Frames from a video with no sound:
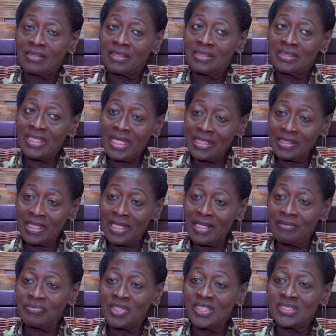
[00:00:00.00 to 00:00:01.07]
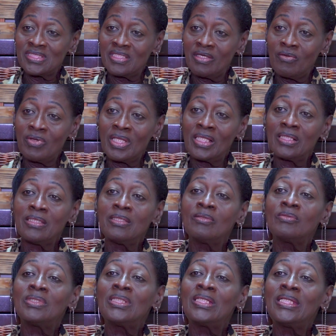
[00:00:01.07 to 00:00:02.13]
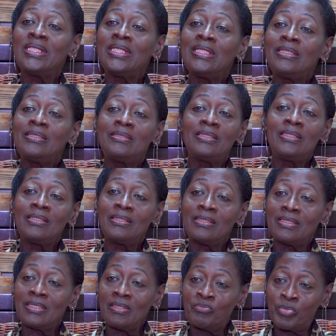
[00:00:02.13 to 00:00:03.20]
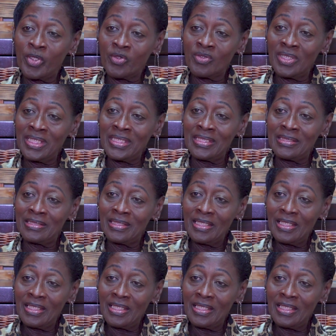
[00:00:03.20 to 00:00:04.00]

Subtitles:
the then captain said, well, you would lead the parade.